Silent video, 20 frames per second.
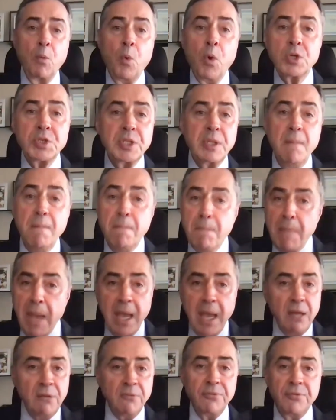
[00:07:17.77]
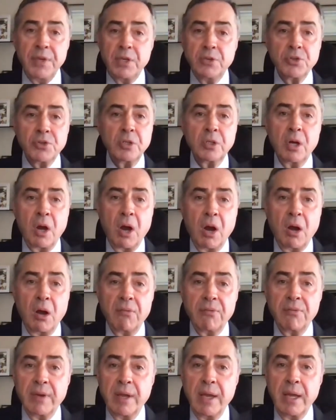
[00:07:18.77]
was the main feature
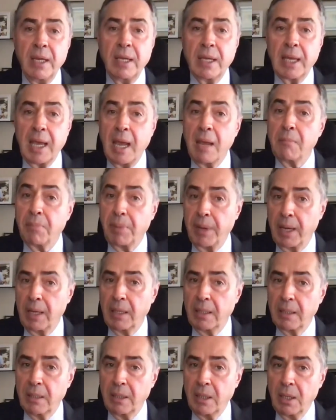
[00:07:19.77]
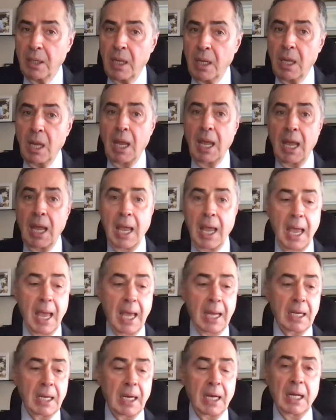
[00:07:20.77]
of a campaign.
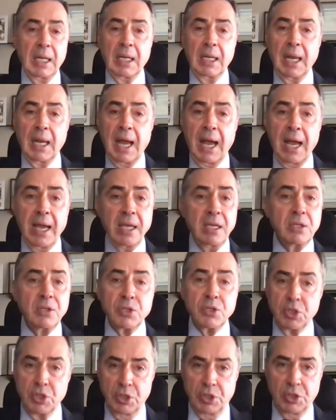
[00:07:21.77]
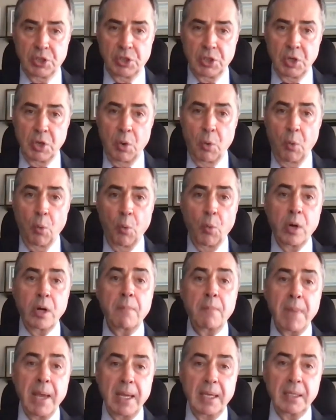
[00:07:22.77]
And alliances were
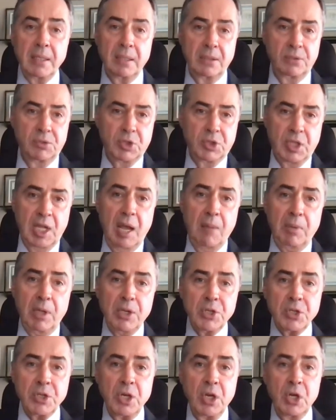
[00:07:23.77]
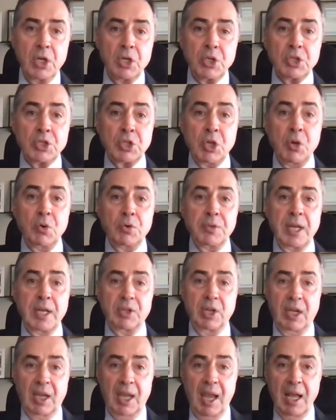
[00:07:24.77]
made and established so that
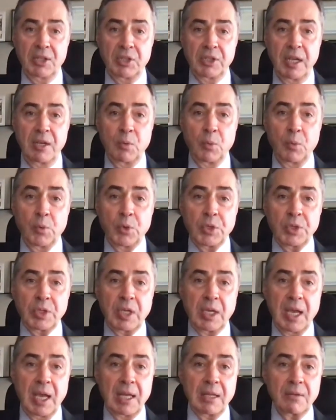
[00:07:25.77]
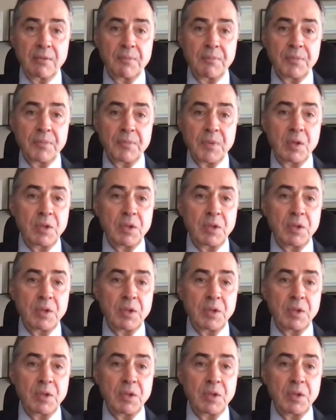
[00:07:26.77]
the candidate would get